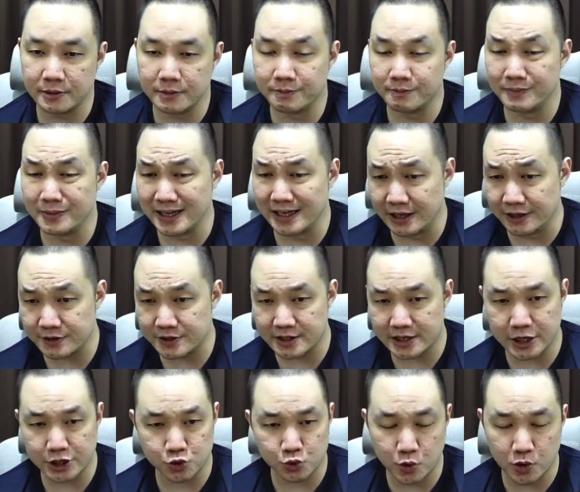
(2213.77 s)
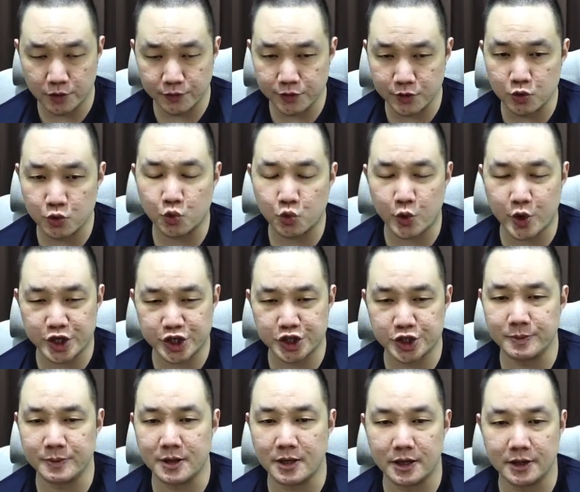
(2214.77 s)
belief slash worldview, question
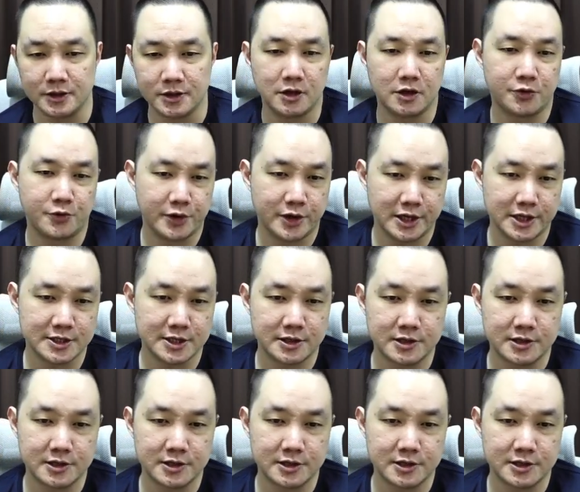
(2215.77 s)
me until I realize it.